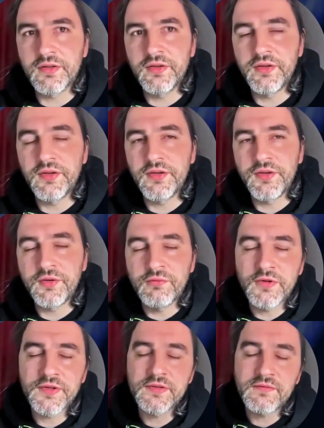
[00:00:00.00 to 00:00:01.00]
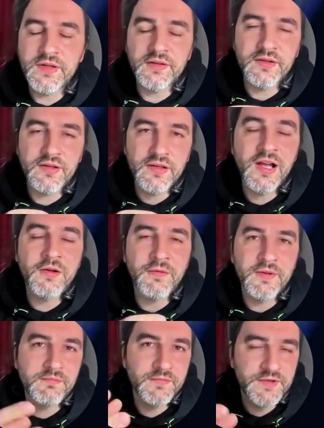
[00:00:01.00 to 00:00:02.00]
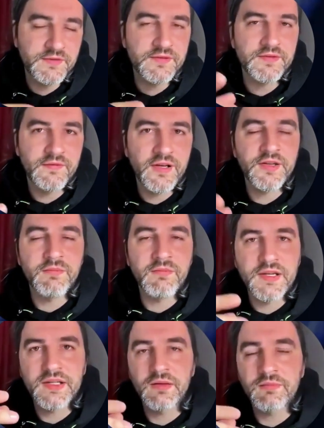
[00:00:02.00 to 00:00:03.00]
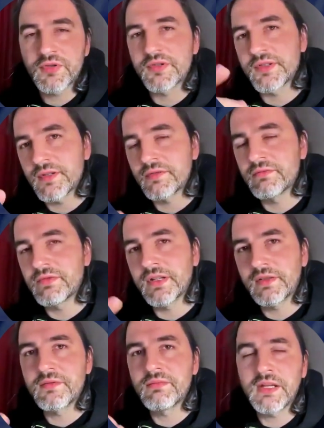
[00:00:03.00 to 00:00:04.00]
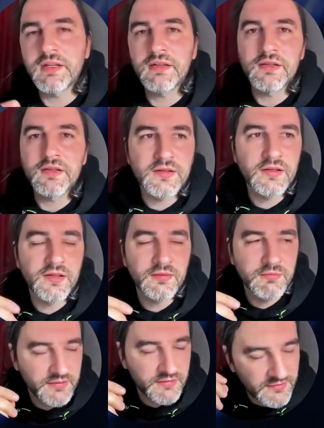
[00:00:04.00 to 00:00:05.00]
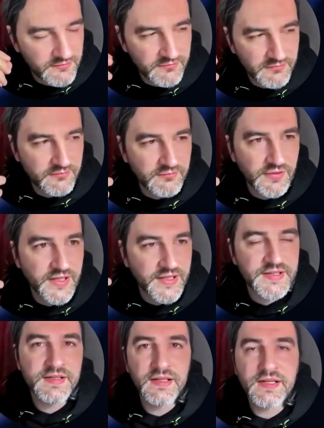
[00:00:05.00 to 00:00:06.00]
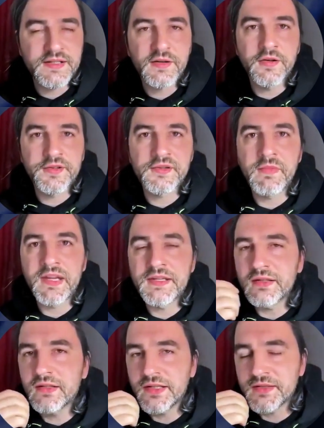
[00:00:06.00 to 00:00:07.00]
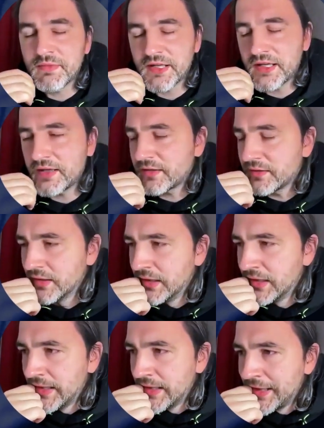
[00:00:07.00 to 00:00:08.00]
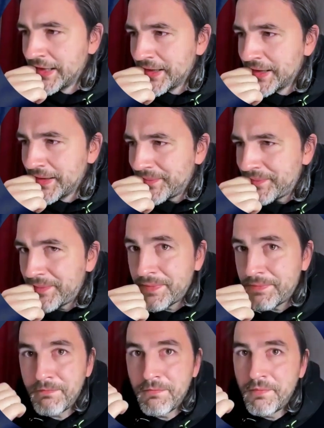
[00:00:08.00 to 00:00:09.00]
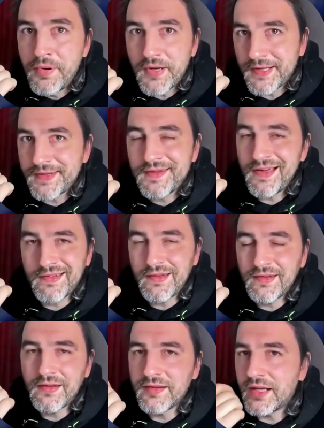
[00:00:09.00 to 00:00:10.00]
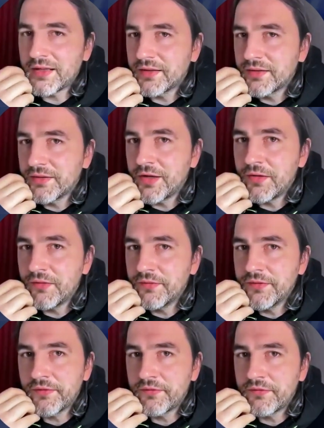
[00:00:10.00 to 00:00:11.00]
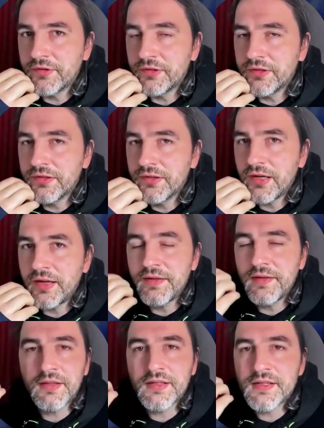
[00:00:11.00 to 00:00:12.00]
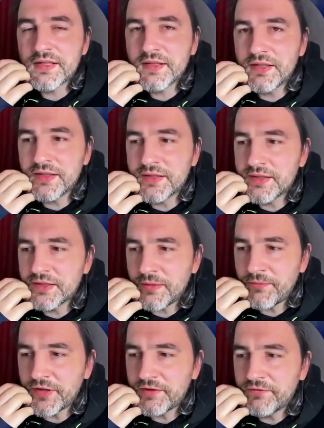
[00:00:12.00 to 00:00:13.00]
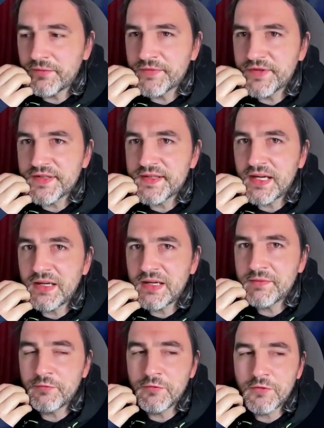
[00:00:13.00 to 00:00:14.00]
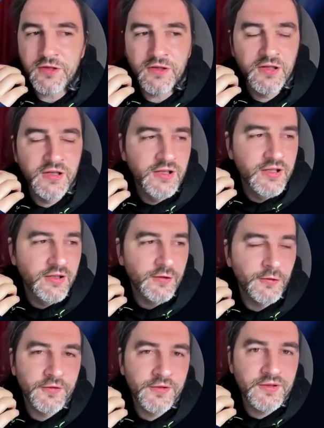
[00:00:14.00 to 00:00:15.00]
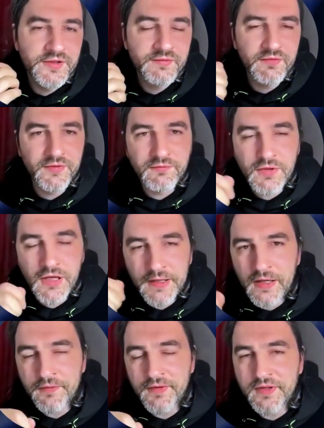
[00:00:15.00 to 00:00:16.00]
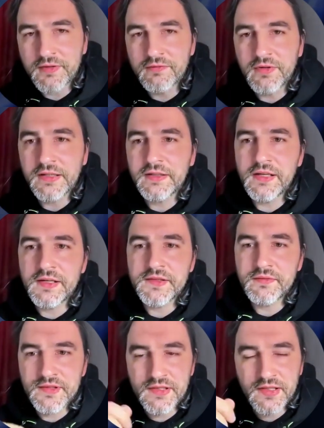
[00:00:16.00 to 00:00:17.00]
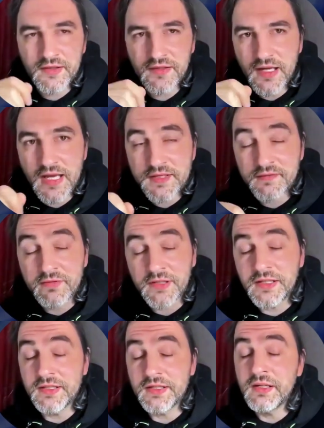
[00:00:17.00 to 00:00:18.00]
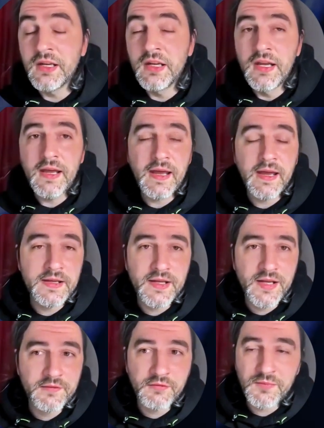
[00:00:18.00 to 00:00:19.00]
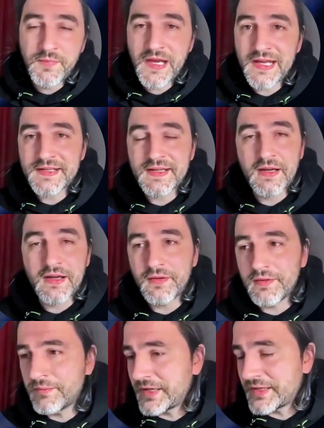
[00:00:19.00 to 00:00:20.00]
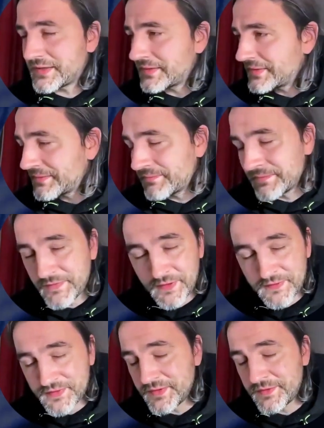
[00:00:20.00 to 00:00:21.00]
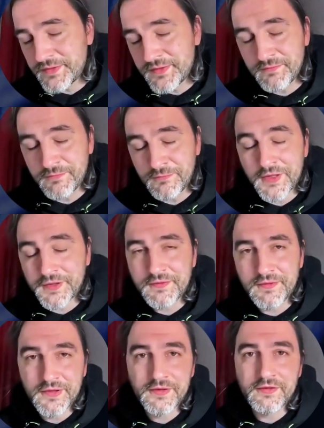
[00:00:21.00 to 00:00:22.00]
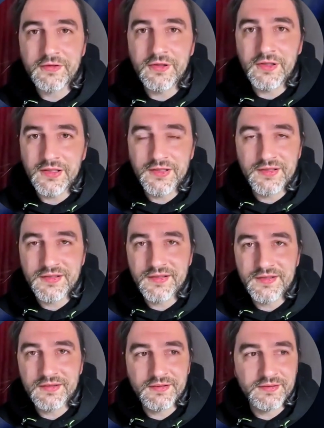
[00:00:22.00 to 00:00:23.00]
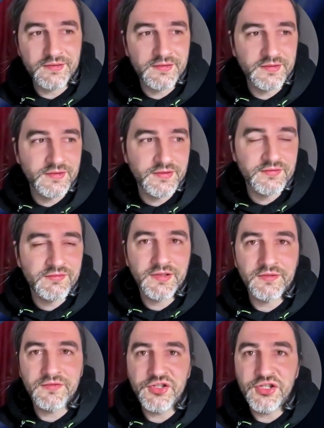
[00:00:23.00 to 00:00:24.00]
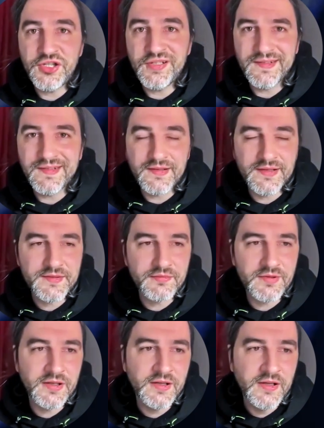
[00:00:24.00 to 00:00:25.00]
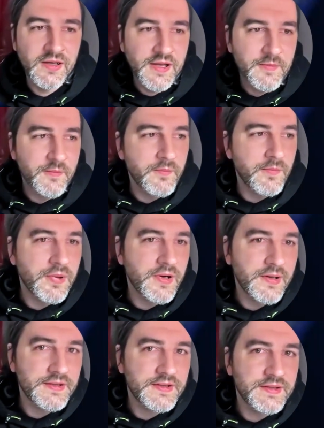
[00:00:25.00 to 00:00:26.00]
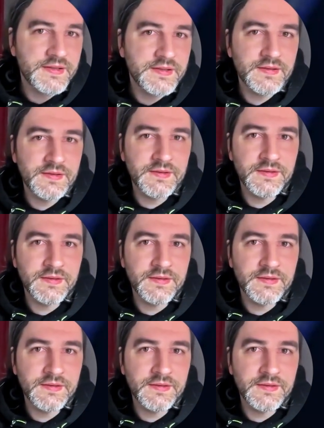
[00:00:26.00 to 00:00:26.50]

you want to allow them to randomize options, so like to make it a little bit less automatic, less mechanical. But other than that, no, not really. I think it's something from the times where learners would write out the correct answers, like the answer key, and will pass those to one to another and try to cheat in this way. But